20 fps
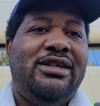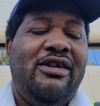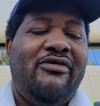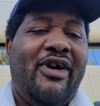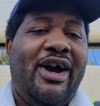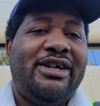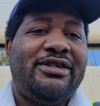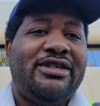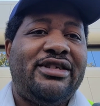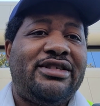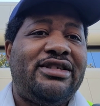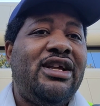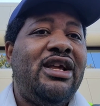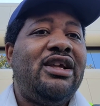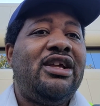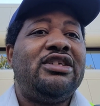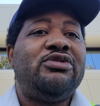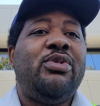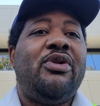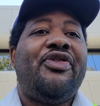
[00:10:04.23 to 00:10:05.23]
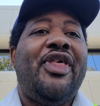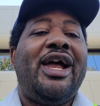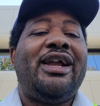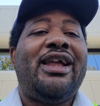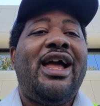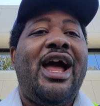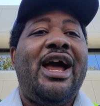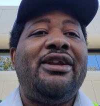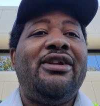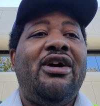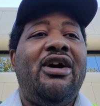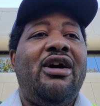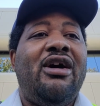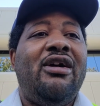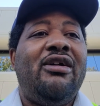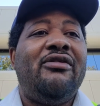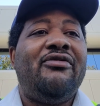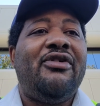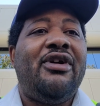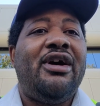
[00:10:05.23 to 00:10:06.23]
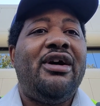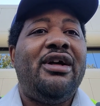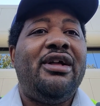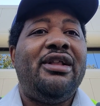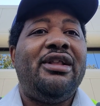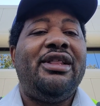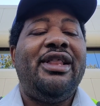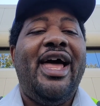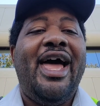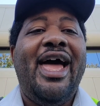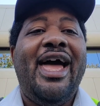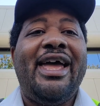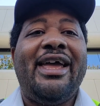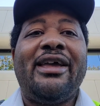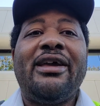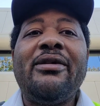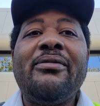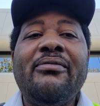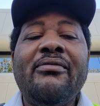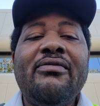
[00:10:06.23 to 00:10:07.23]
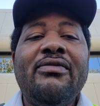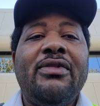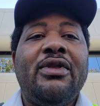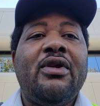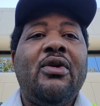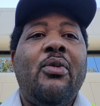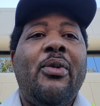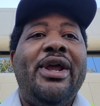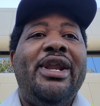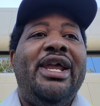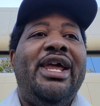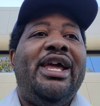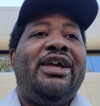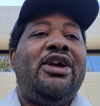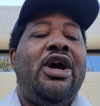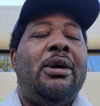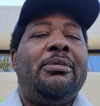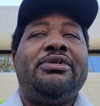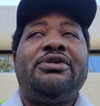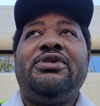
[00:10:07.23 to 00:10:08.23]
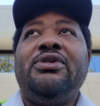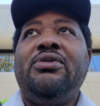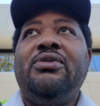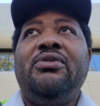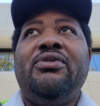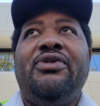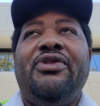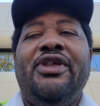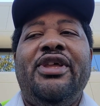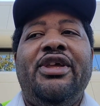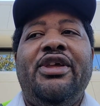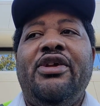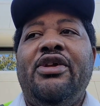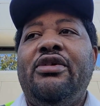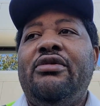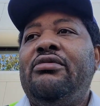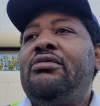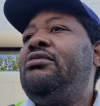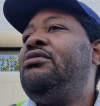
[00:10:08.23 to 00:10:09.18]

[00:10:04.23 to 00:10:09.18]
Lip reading: devices. Because with that kind of lag when it comes to the